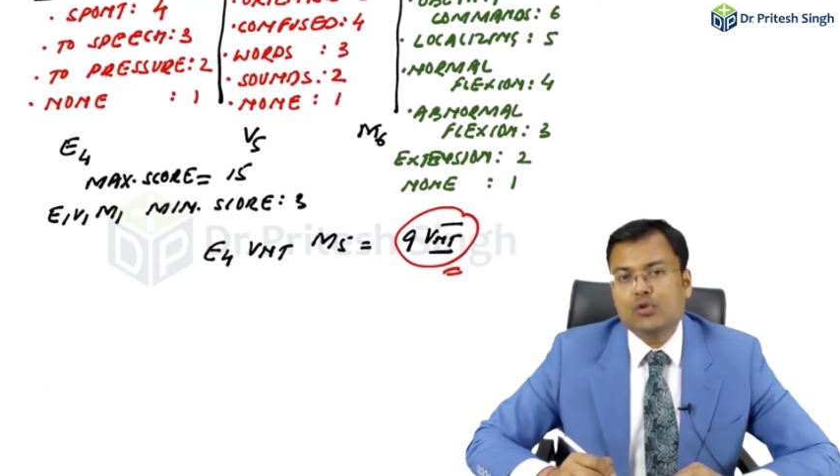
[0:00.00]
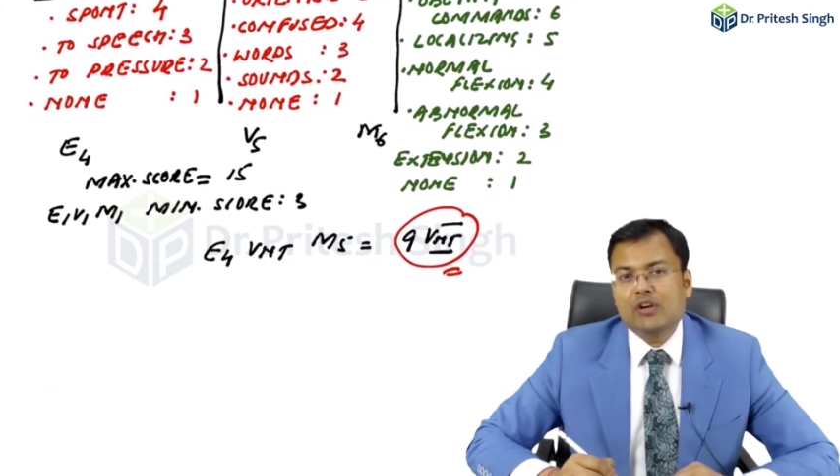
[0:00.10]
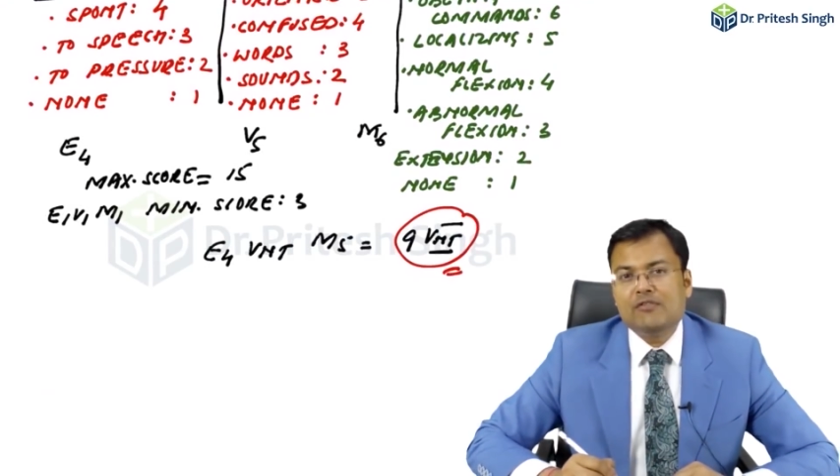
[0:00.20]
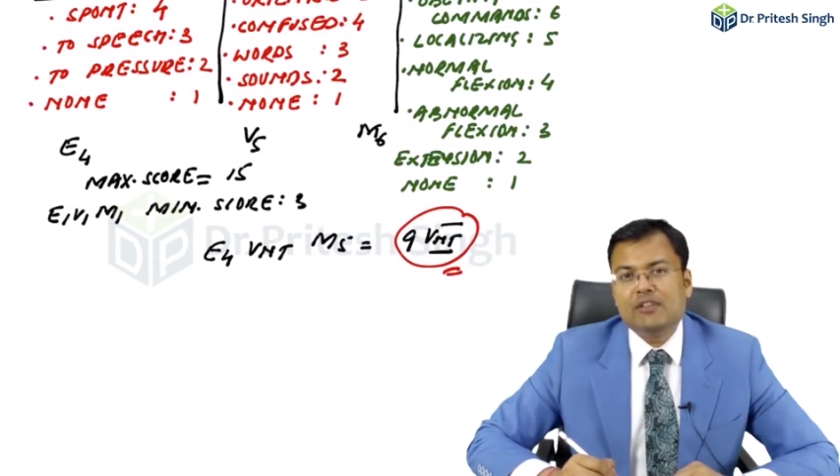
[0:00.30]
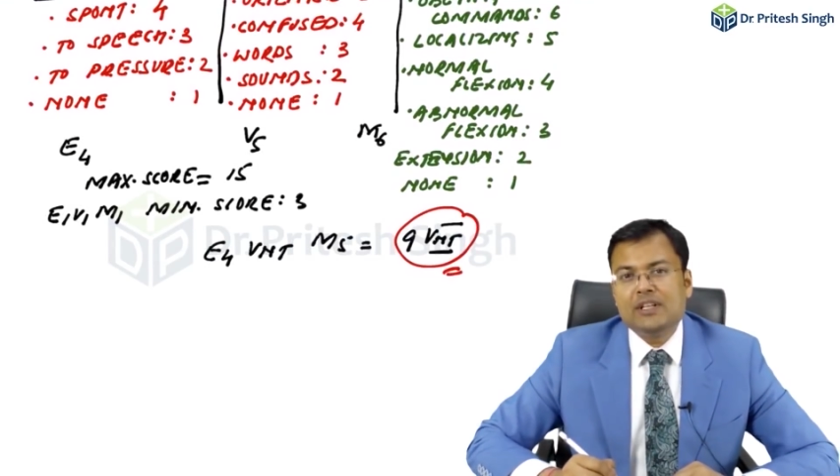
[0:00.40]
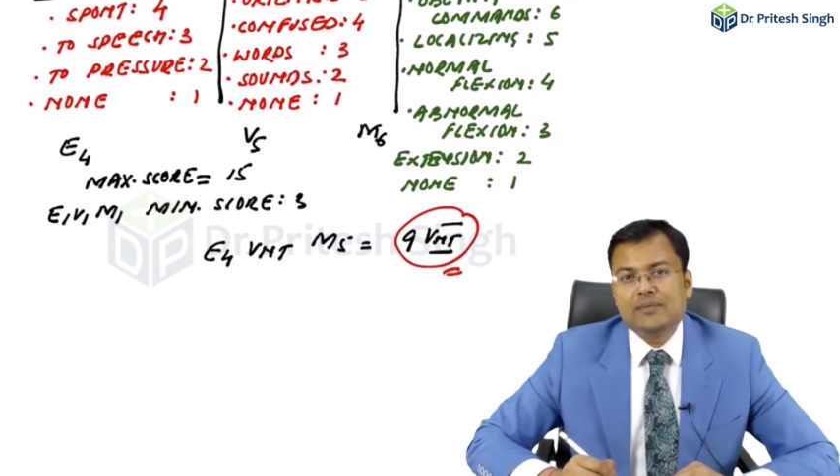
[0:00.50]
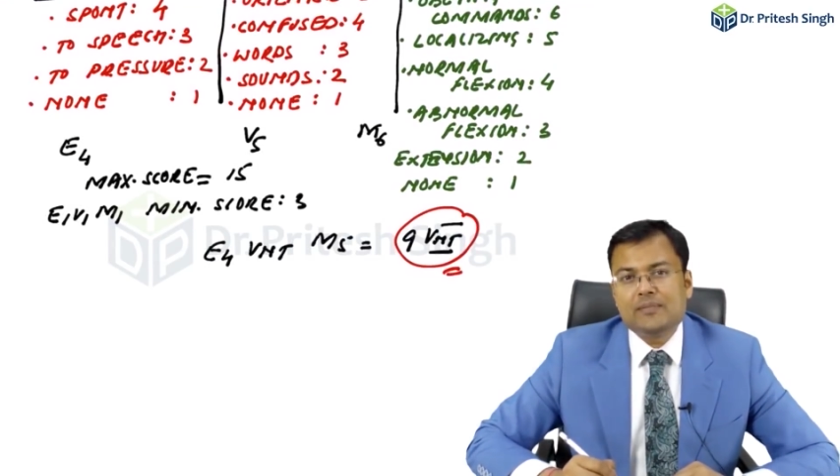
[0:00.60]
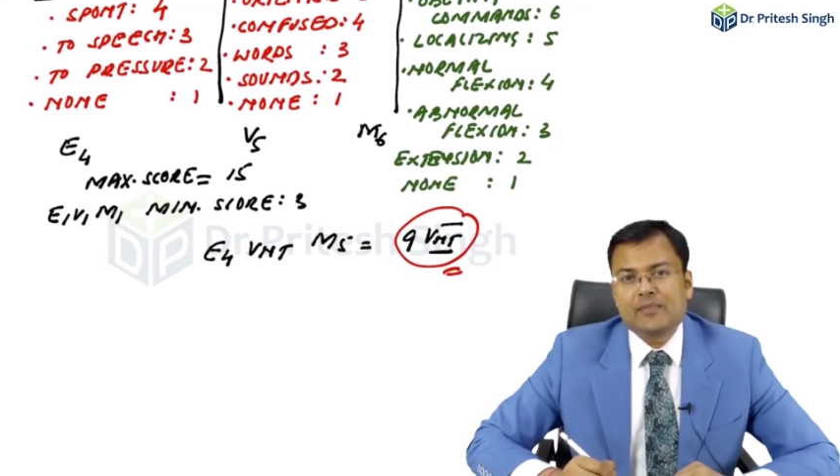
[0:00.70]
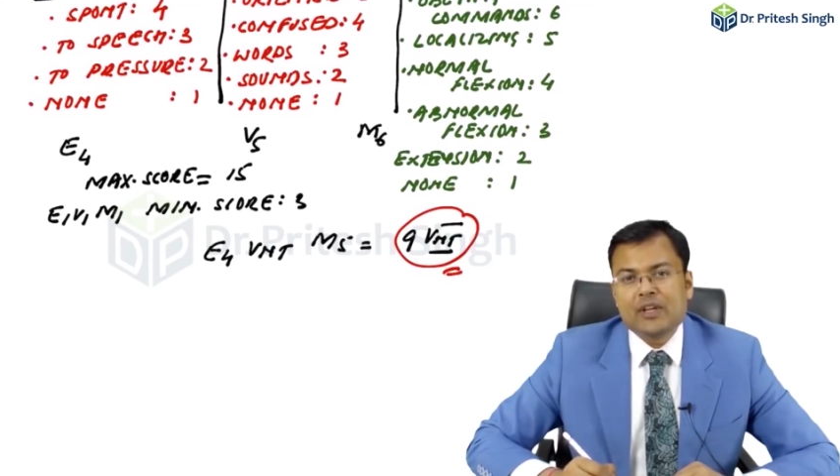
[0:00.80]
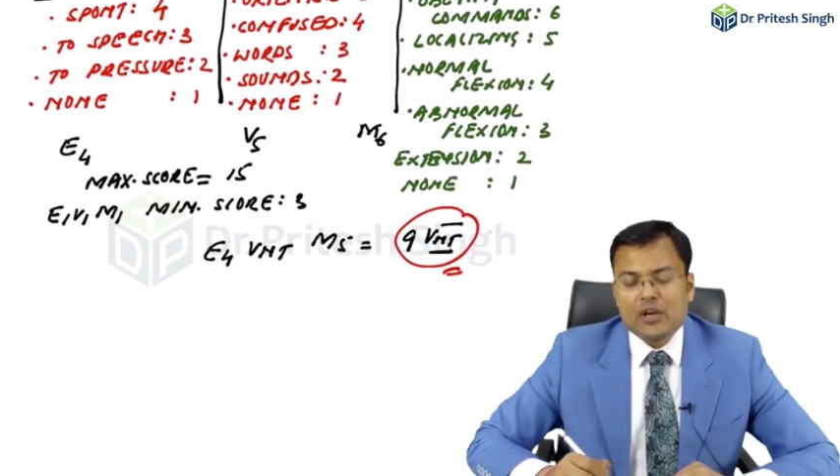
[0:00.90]
score of 1.
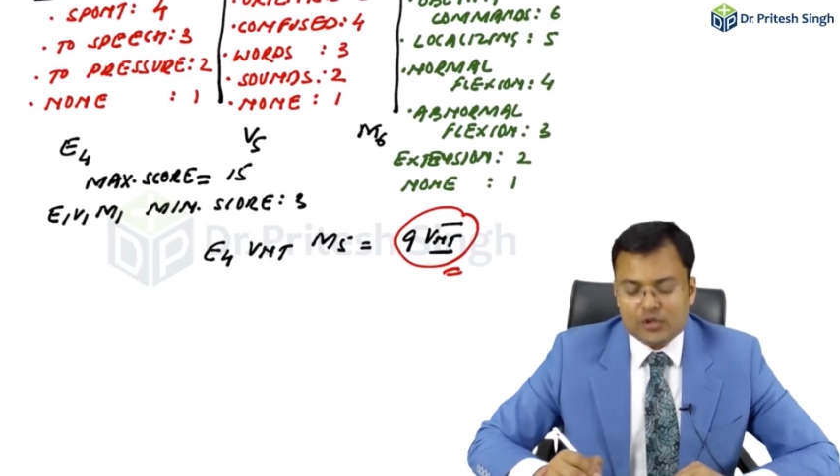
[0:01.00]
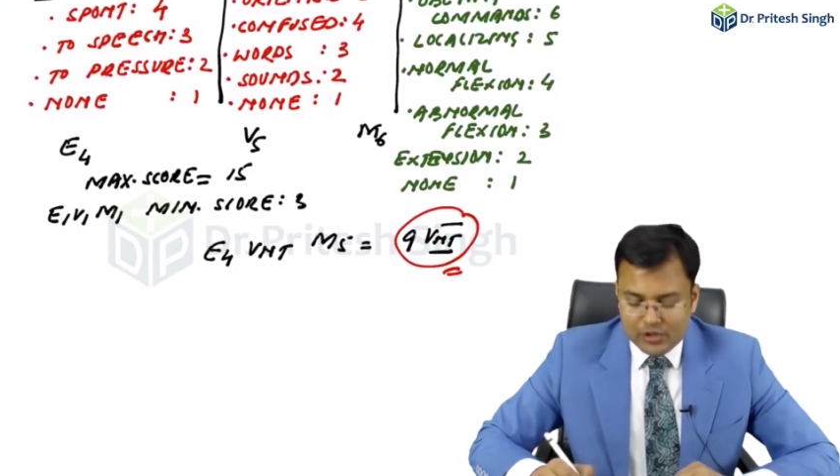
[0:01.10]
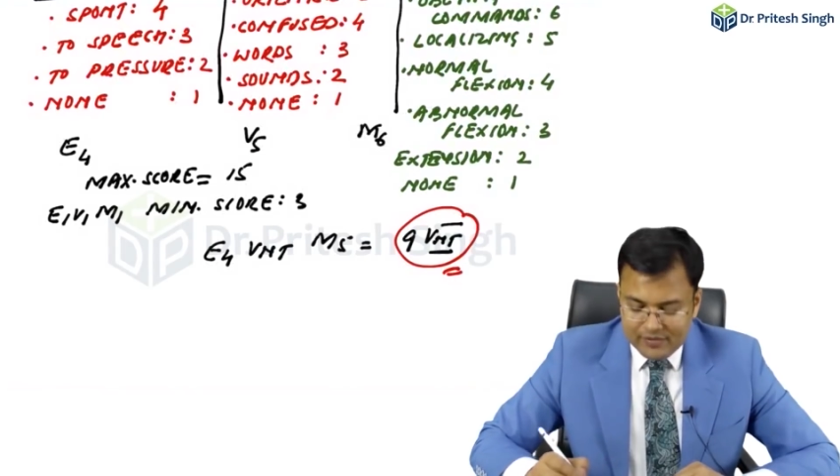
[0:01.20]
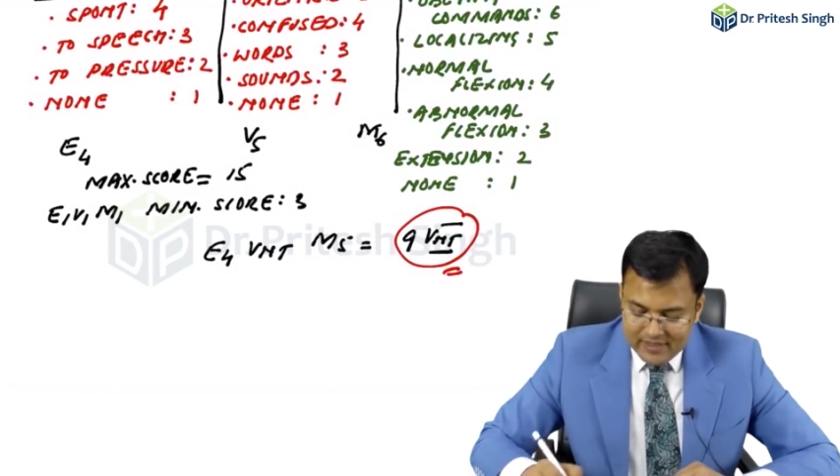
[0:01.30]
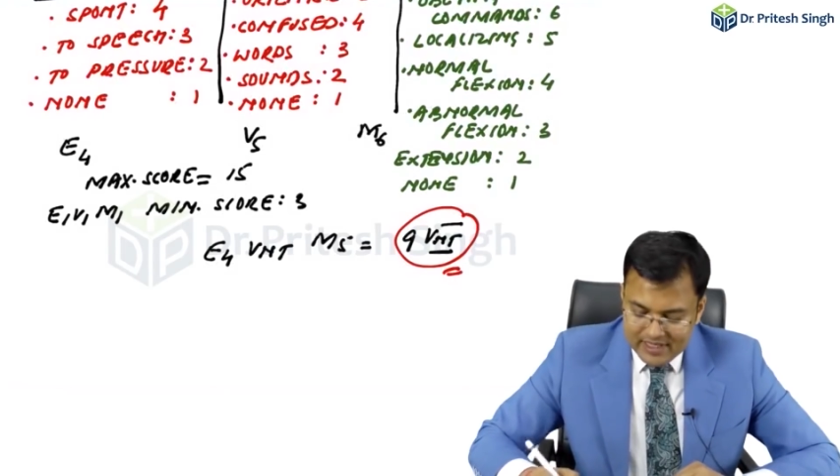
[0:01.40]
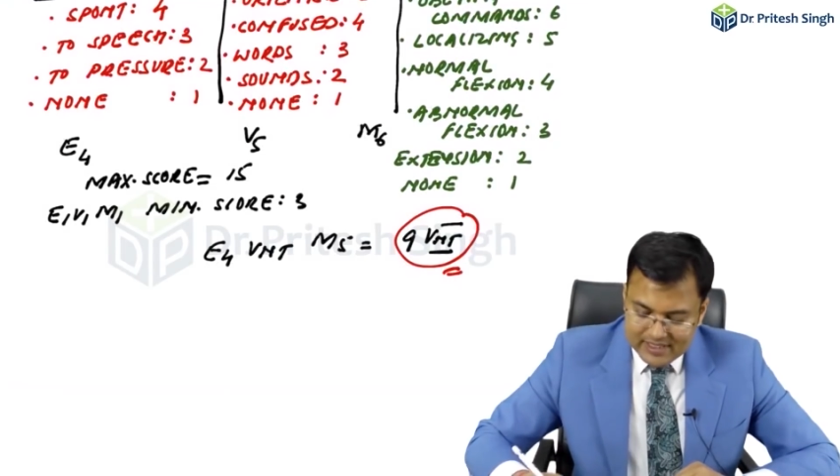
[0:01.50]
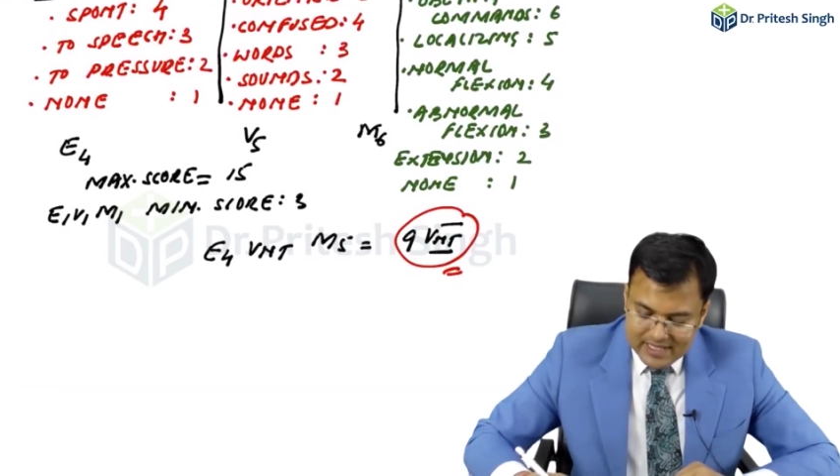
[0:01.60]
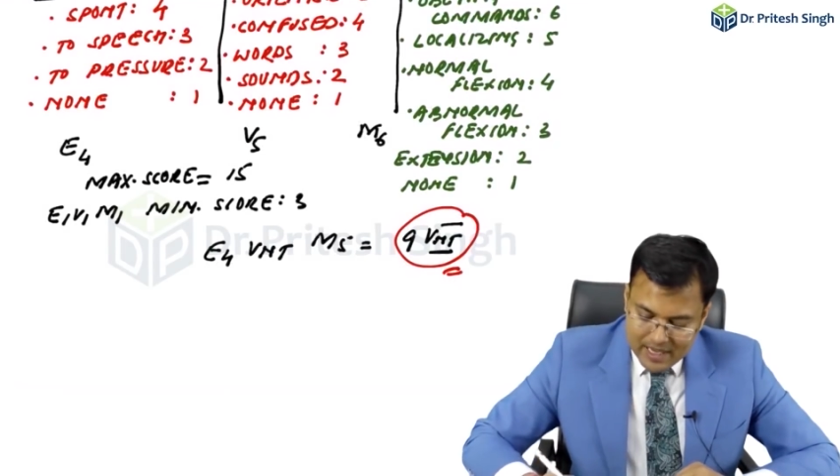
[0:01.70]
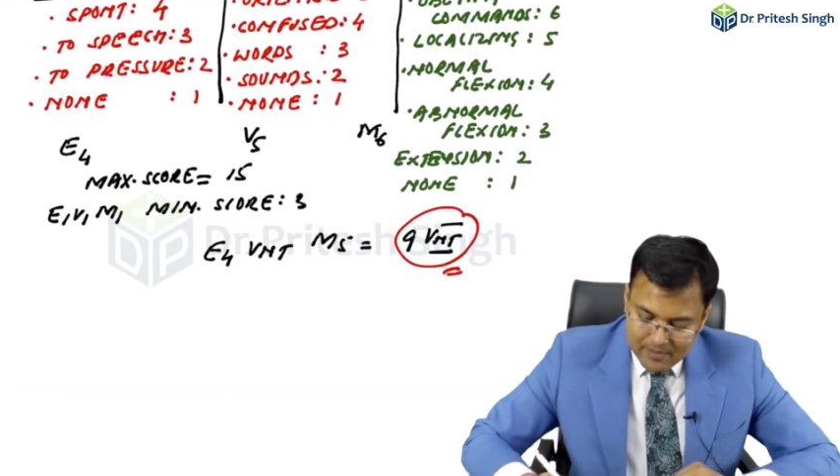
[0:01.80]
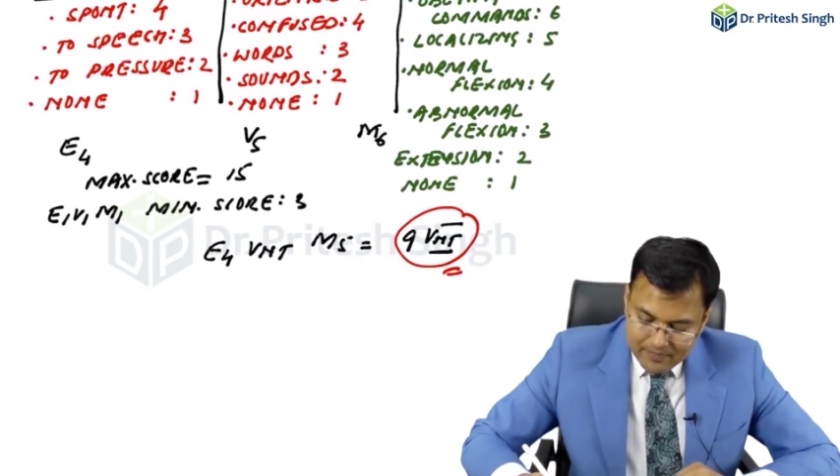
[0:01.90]
So, if in
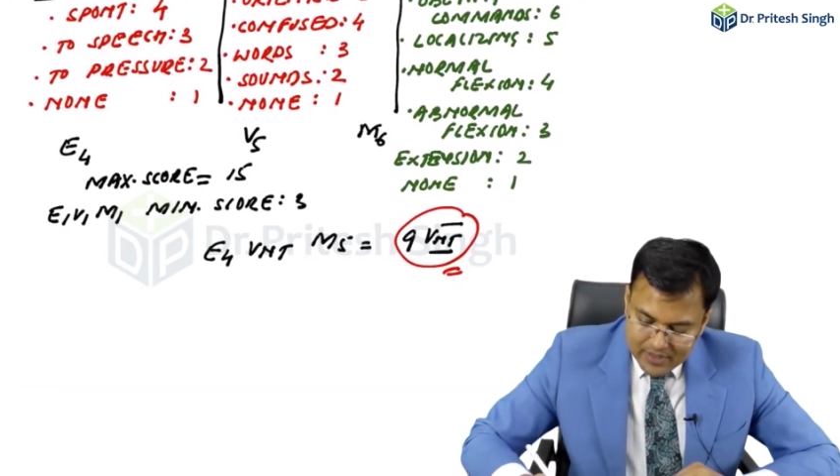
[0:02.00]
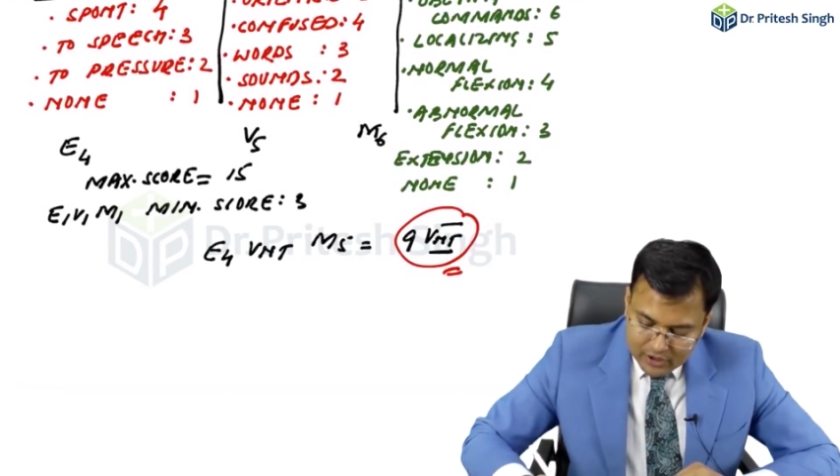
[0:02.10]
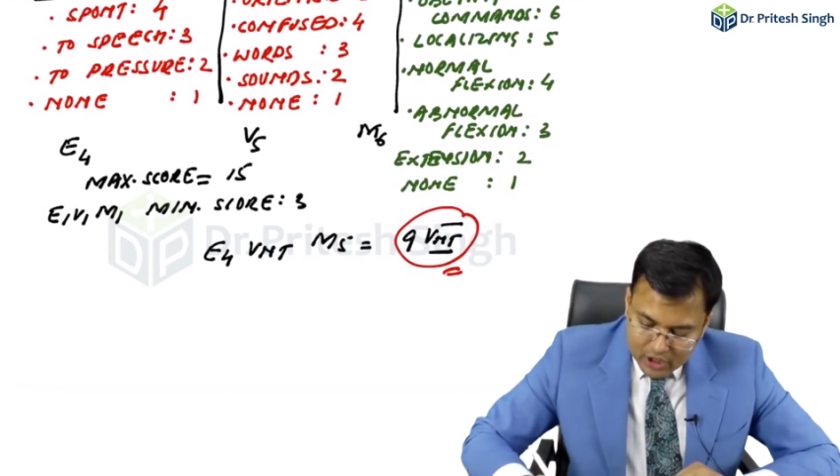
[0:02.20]
exam,